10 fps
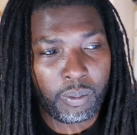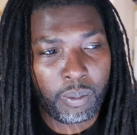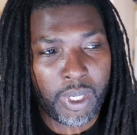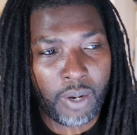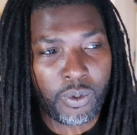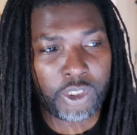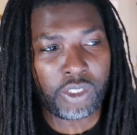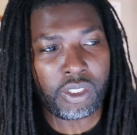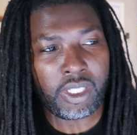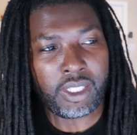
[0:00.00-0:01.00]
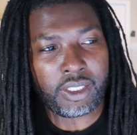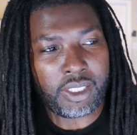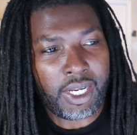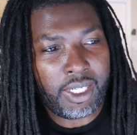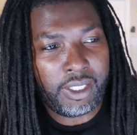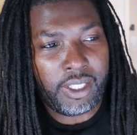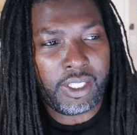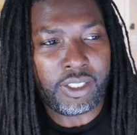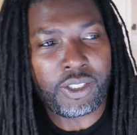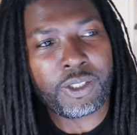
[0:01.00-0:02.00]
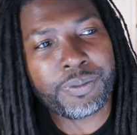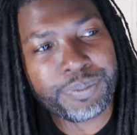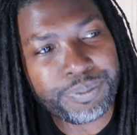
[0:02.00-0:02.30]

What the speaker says: But I want you to entertain this,